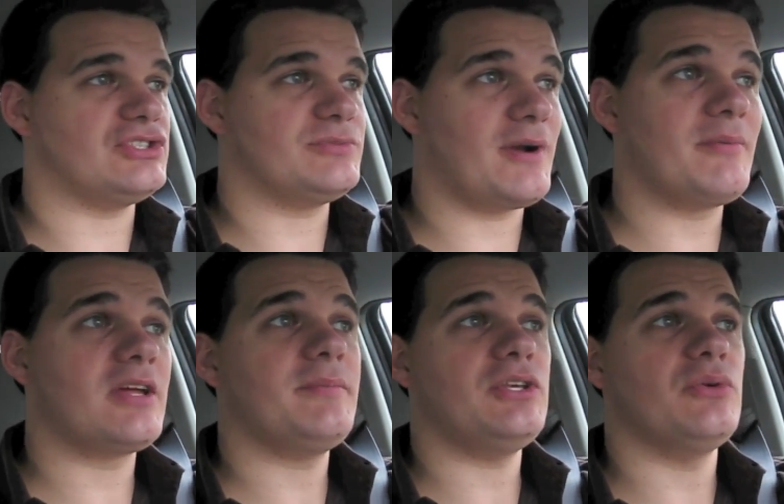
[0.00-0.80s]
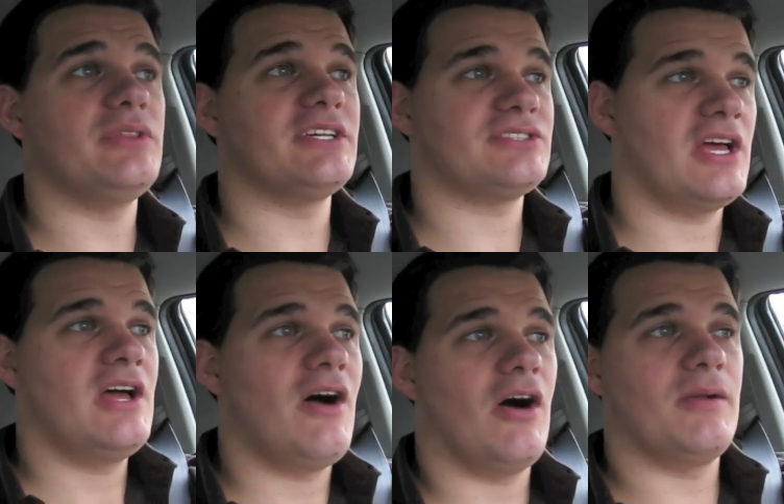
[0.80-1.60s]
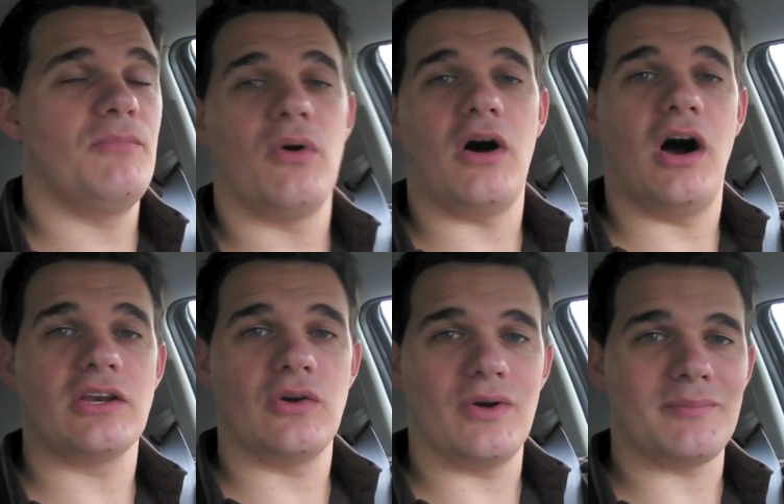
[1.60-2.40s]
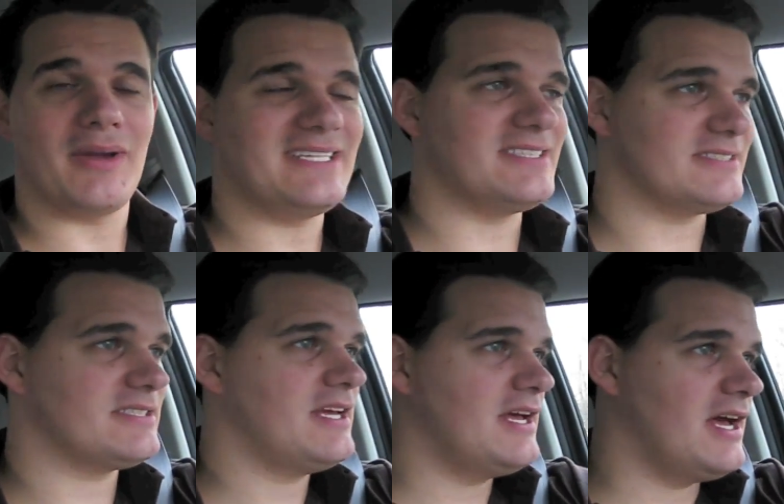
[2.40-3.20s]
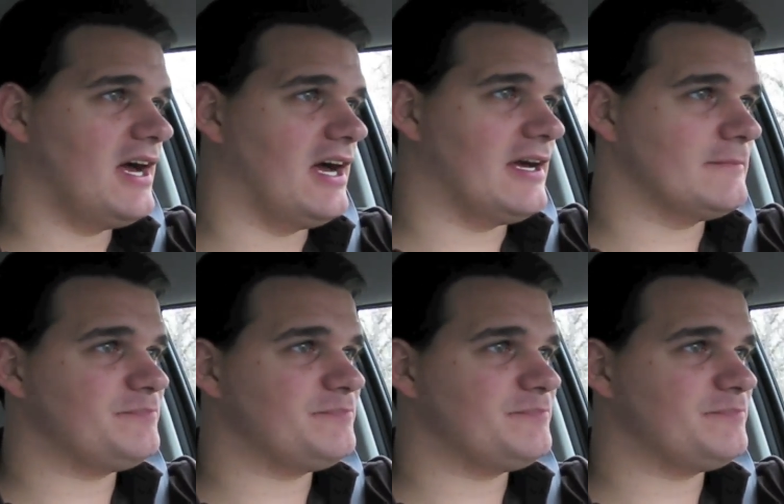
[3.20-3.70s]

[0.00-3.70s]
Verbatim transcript: She's probably going to be doing this on a more ongoing basis. Uh,